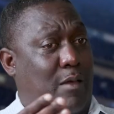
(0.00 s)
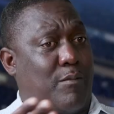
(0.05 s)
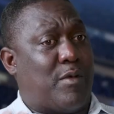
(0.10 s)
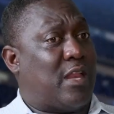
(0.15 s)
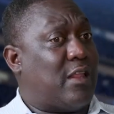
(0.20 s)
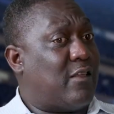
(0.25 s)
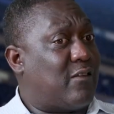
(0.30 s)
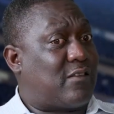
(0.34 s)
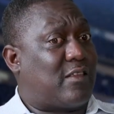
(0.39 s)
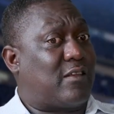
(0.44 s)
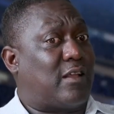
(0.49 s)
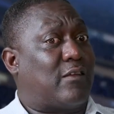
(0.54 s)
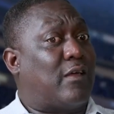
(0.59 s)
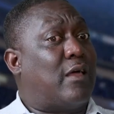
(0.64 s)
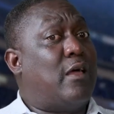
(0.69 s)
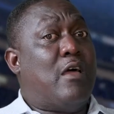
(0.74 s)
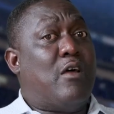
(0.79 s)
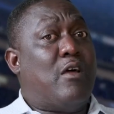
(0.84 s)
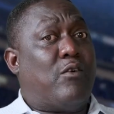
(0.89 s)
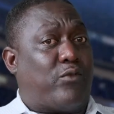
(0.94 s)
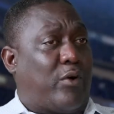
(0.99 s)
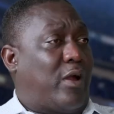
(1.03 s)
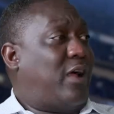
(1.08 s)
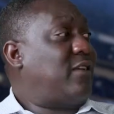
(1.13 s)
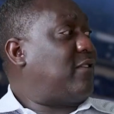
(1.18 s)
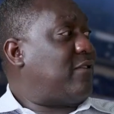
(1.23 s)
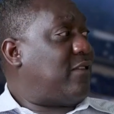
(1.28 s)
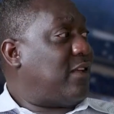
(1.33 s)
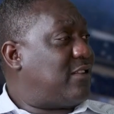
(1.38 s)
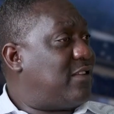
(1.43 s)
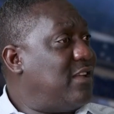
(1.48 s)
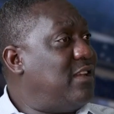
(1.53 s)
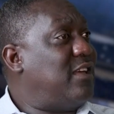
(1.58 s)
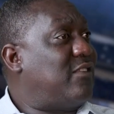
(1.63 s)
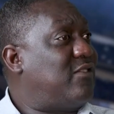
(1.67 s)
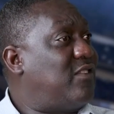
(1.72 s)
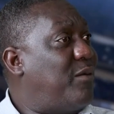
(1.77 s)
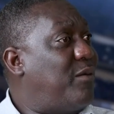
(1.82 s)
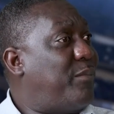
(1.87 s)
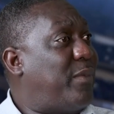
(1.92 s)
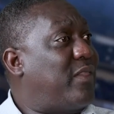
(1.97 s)
I mean, for us as a
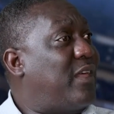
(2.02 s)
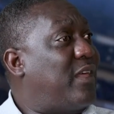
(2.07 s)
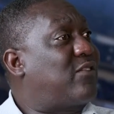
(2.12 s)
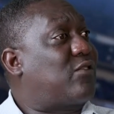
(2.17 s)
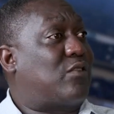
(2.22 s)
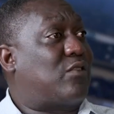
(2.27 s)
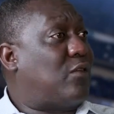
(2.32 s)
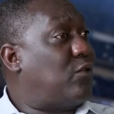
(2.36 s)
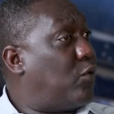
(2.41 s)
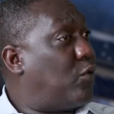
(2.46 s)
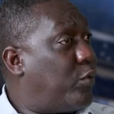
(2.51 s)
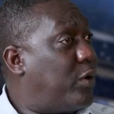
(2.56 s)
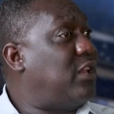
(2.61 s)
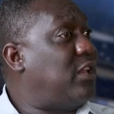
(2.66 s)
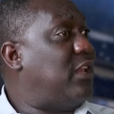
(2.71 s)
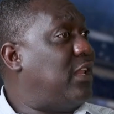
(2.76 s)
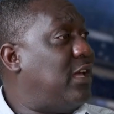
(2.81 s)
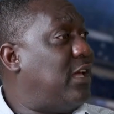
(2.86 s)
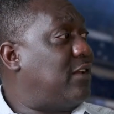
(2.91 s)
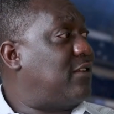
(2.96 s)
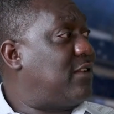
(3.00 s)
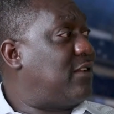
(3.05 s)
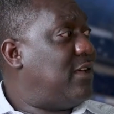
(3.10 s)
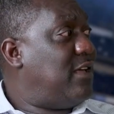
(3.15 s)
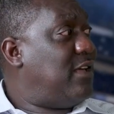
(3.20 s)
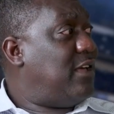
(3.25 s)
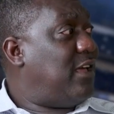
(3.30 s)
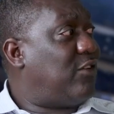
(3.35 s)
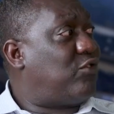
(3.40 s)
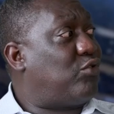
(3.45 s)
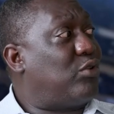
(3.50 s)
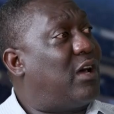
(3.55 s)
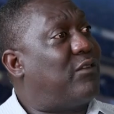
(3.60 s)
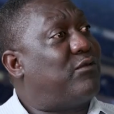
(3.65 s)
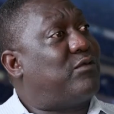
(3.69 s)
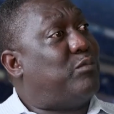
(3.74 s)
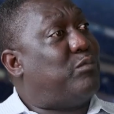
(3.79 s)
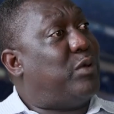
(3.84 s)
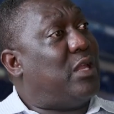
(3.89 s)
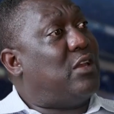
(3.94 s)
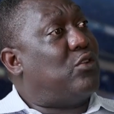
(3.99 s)
teenager, but that's already late. He should
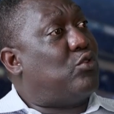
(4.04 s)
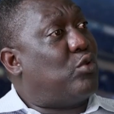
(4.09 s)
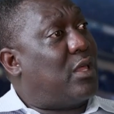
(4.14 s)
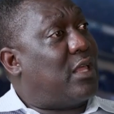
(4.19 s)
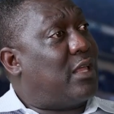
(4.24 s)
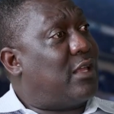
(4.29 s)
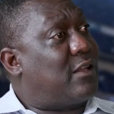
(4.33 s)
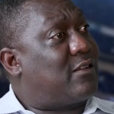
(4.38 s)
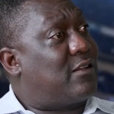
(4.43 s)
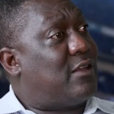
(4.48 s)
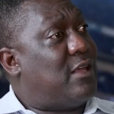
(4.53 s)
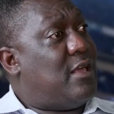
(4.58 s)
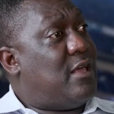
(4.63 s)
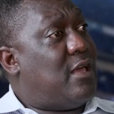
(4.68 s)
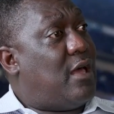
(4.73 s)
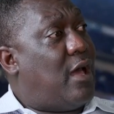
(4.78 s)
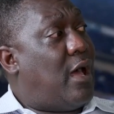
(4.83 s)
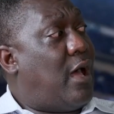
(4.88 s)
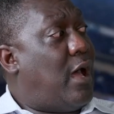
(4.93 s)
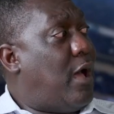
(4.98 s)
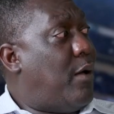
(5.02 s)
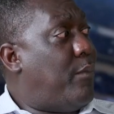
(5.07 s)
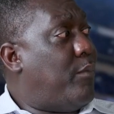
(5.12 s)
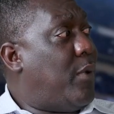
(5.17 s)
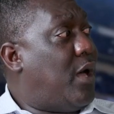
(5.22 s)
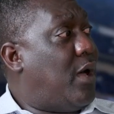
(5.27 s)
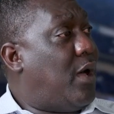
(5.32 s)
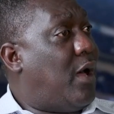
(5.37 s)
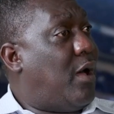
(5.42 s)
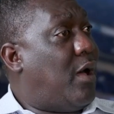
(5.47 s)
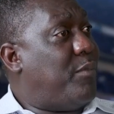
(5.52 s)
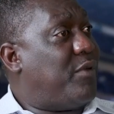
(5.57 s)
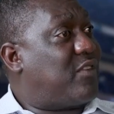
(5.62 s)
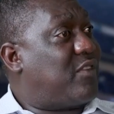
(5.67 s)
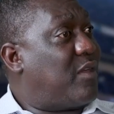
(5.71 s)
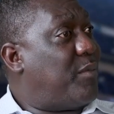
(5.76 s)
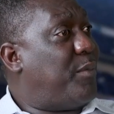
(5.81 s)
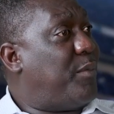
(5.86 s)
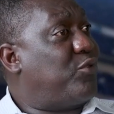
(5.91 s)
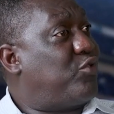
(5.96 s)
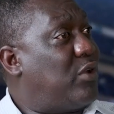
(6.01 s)
have been doing it.
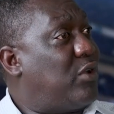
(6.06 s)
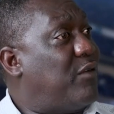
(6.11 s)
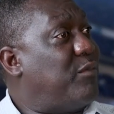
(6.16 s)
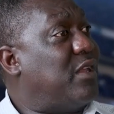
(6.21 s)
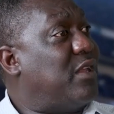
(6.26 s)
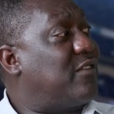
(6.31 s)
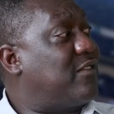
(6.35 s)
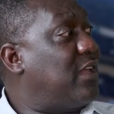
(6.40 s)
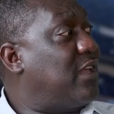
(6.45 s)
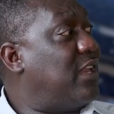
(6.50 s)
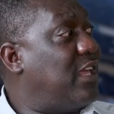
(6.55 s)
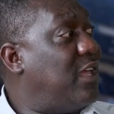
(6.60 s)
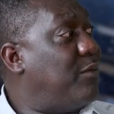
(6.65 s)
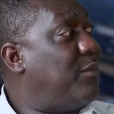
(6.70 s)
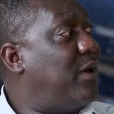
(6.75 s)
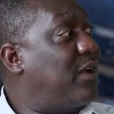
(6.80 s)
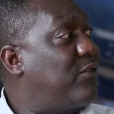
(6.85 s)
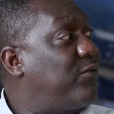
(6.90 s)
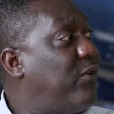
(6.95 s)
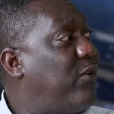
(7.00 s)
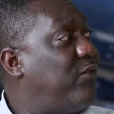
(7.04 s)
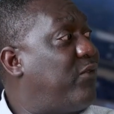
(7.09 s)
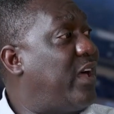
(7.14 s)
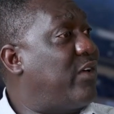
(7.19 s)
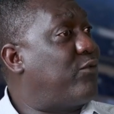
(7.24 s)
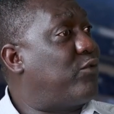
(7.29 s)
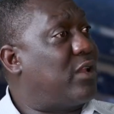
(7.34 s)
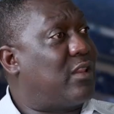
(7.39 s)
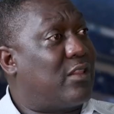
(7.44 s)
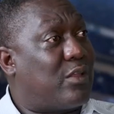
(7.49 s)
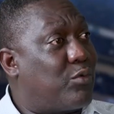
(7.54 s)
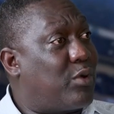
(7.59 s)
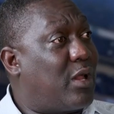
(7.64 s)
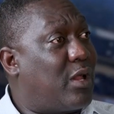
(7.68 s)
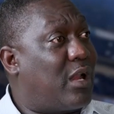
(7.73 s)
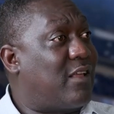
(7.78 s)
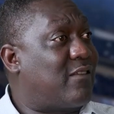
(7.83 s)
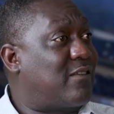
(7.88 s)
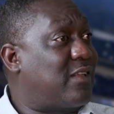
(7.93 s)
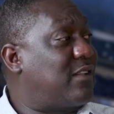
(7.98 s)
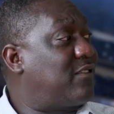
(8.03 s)
Mr. Babu should have been sending him at 4-5 when they
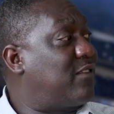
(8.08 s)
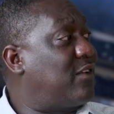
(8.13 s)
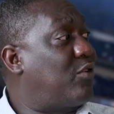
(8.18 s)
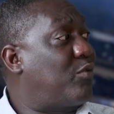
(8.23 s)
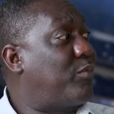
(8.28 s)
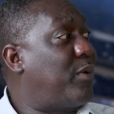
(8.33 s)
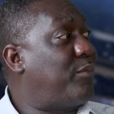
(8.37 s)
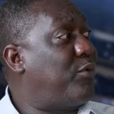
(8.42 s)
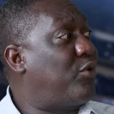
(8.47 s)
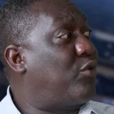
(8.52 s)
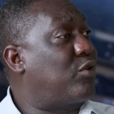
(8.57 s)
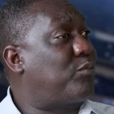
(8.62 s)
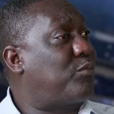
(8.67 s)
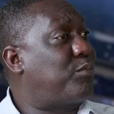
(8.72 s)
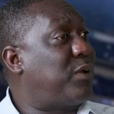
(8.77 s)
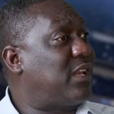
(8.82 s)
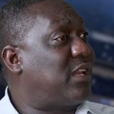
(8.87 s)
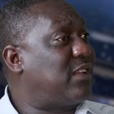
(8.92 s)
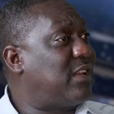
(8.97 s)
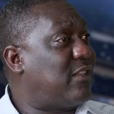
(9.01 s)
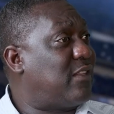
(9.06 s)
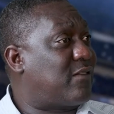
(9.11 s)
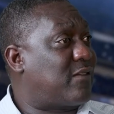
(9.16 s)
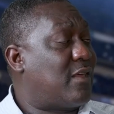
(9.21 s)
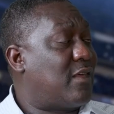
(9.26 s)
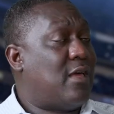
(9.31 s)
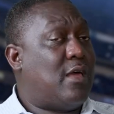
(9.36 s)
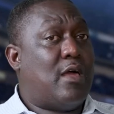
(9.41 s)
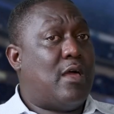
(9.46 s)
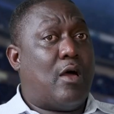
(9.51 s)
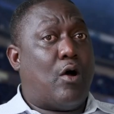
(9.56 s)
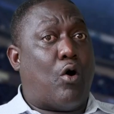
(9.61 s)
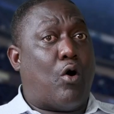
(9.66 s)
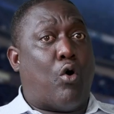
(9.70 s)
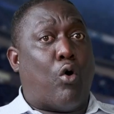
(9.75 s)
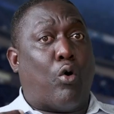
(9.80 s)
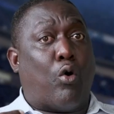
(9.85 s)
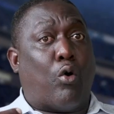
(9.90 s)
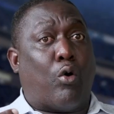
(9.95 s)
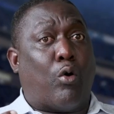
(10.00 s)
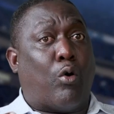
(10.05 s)
realized that Cedric Babu could play tennis.
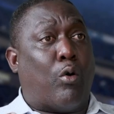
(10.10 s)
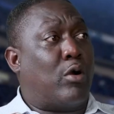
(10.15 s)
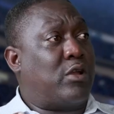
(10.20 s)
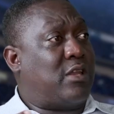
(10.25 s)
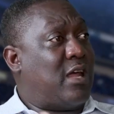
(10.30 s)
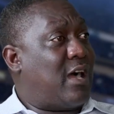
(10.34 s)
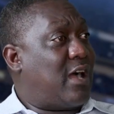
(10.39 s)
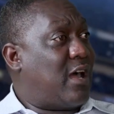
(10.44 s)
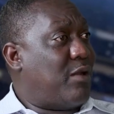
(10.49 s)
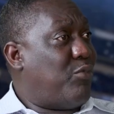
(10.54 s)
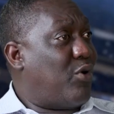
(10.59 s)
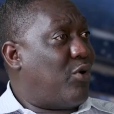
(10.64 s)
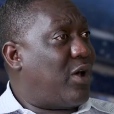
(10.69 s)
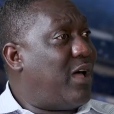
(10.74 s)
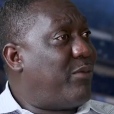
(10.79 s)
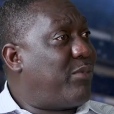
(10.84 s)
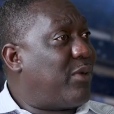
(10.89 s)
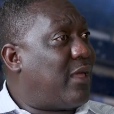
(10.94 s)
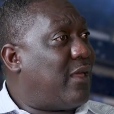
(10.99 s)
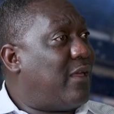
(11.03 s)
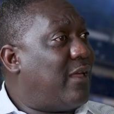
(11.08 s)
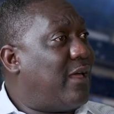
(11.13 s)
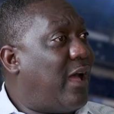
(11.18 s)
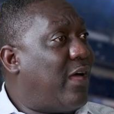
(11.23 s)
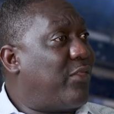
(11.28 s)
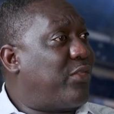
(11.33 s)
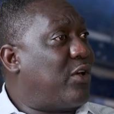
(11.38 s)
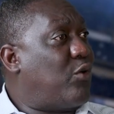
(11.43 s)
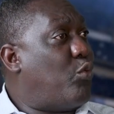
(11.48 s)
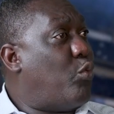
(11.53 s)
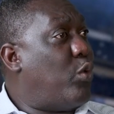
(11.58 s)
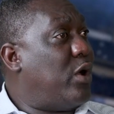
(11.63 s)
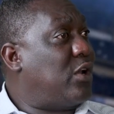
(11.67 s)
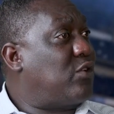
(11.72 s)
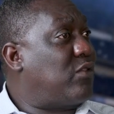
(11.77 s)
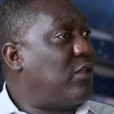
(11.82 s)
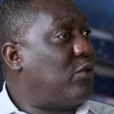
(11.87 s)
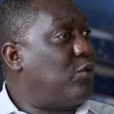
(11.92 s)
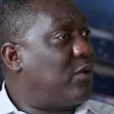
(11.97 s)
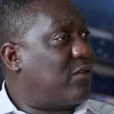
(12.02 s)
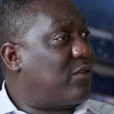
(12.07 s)
Or Duncan Mugabe, I think, went
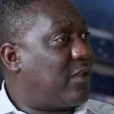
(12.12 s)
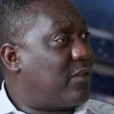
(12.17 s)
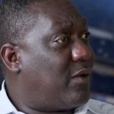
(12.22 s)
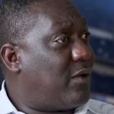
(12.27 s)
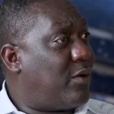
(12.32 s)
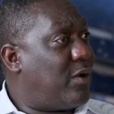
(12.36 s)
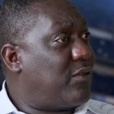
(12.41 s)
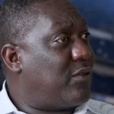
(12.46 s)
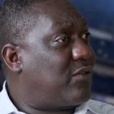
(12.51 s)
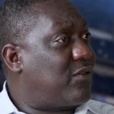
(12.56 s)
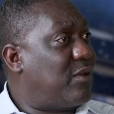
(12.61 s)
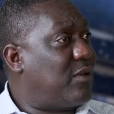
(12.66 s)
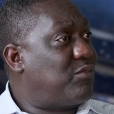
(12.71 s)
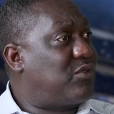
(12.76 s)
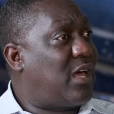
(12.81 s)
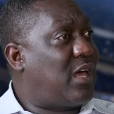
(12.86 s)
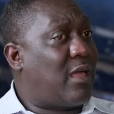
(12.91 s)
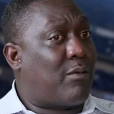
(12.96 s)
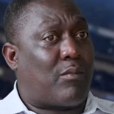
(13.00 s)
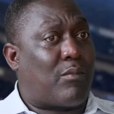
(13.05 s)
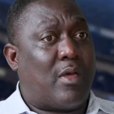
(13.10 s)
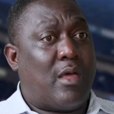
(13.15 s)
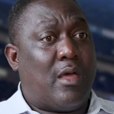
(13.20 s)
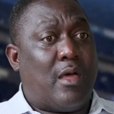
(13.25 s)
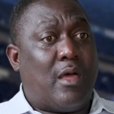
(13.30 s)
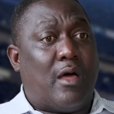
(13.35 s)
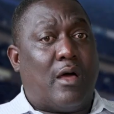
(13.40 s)
to the US at around the same time.